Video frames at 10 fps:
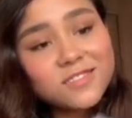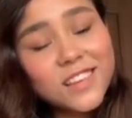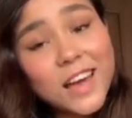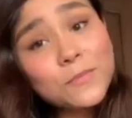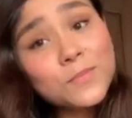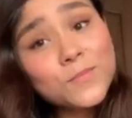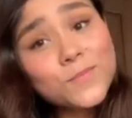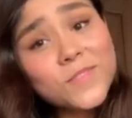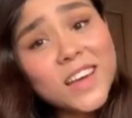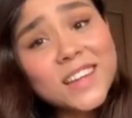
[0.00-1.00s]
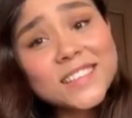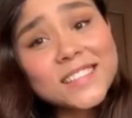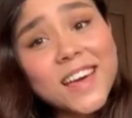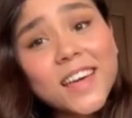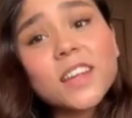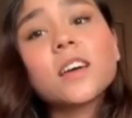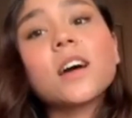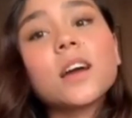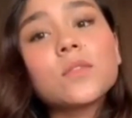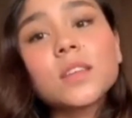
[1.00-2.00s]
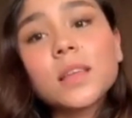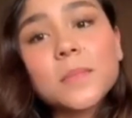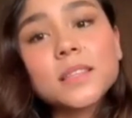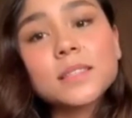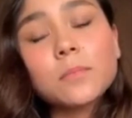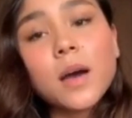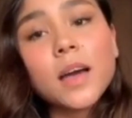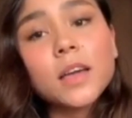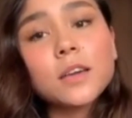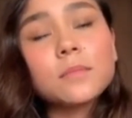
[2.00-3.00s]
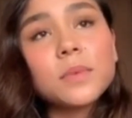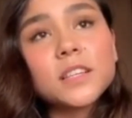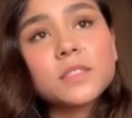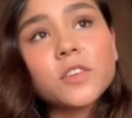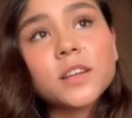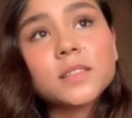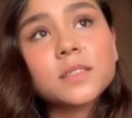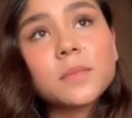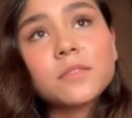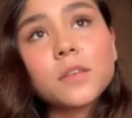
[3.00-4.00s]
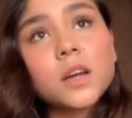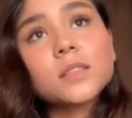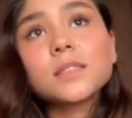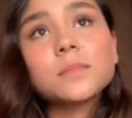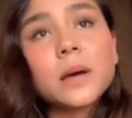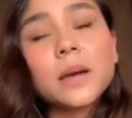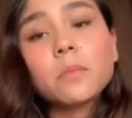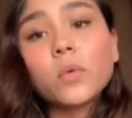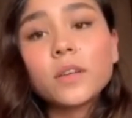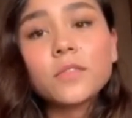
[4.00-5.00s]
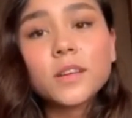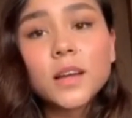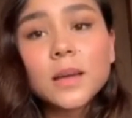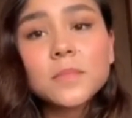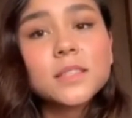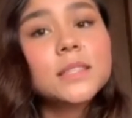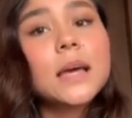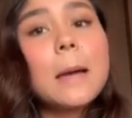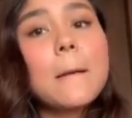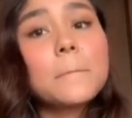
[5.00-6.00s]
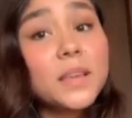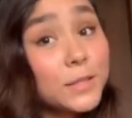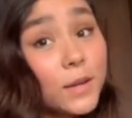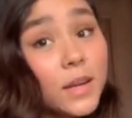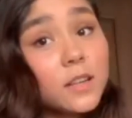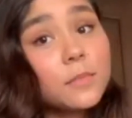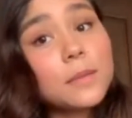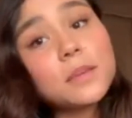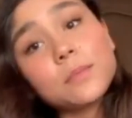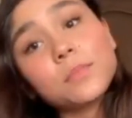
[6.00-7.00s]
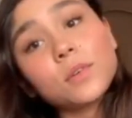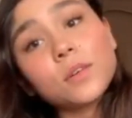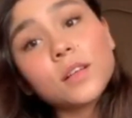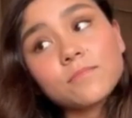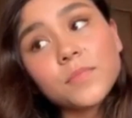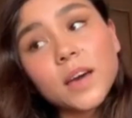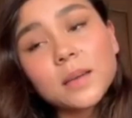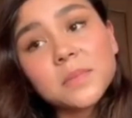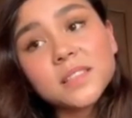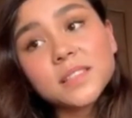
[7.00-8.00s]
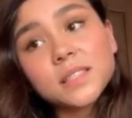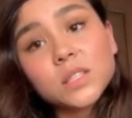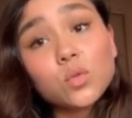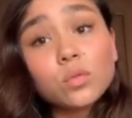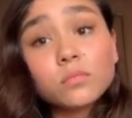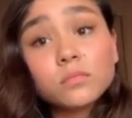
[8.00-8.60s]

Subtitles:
I'm kind of sad. I really miss my best friends, my boyfriend. I miss being surrounded by people. I miss school,